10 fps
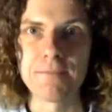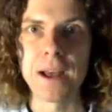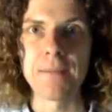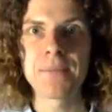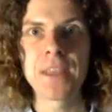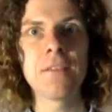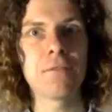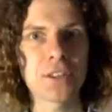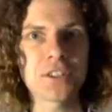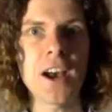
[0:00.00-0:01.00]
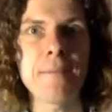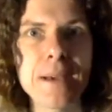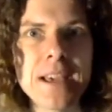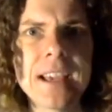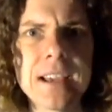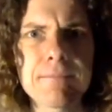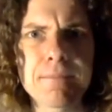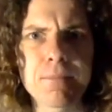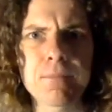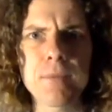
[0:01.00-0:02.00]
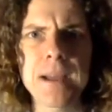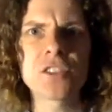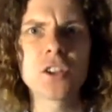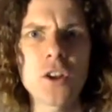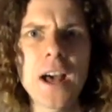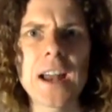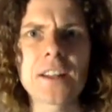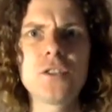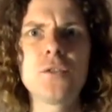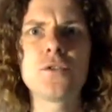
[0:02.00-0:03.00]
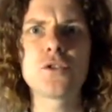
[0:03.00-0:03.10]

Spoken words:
But for the time being, it remains a lot harder to